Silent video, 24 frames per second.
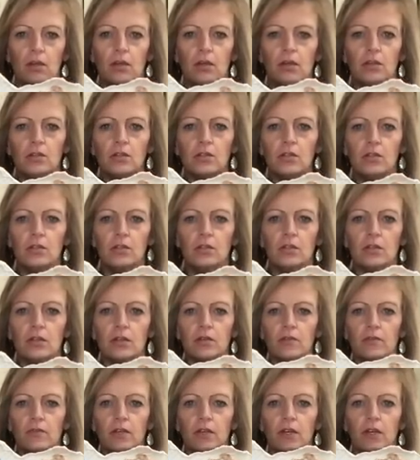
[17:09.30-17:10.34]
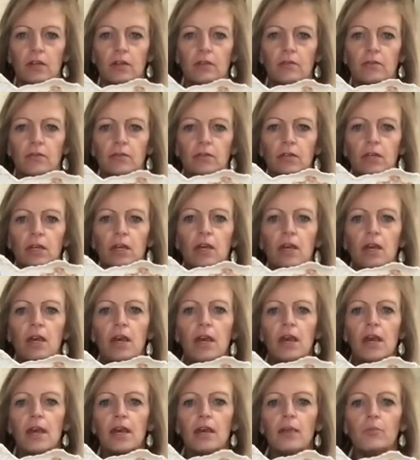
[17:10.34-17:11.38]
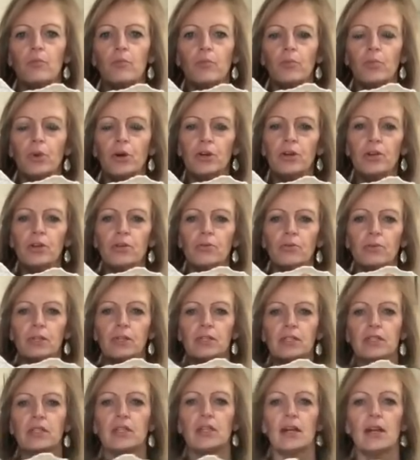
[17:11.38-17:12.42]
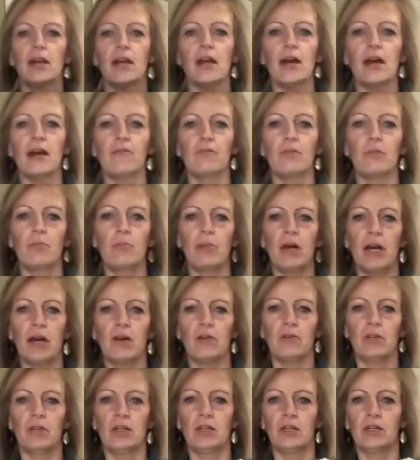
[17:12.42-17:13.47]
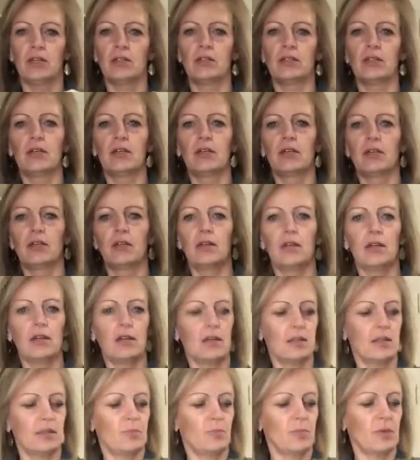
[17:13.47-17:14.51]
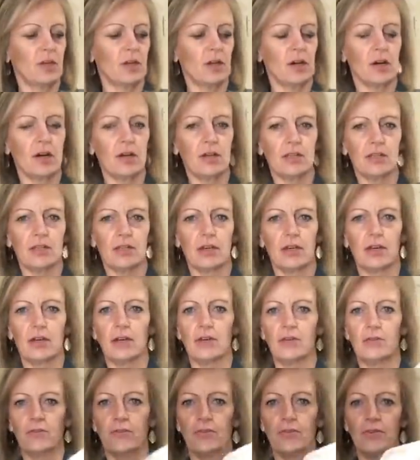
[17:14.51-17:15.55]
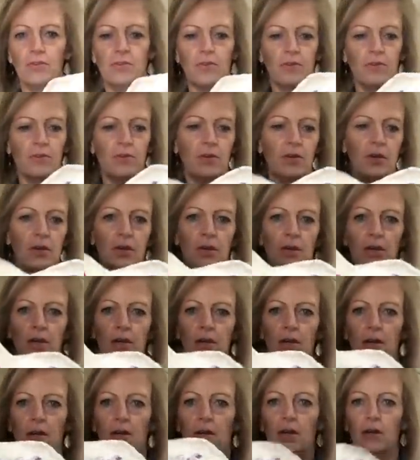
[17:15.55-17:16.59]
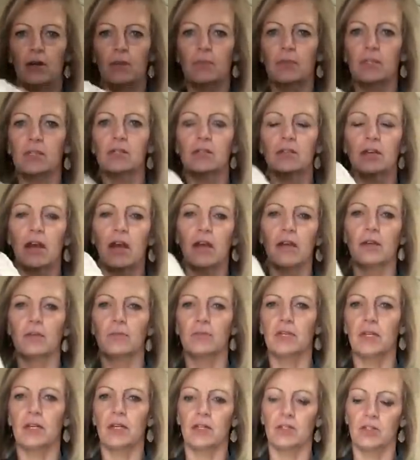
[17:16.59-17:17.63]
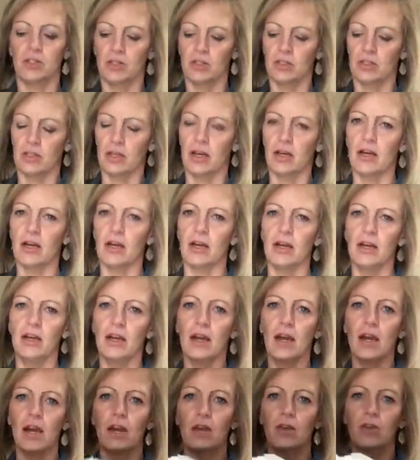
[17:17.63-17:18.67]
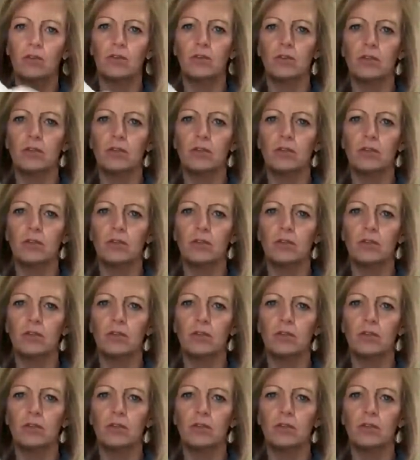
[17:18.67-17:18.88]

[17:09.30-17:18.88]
I just love that. And part of the reason that I haven't bound this is because of um, the scalloped edges. And I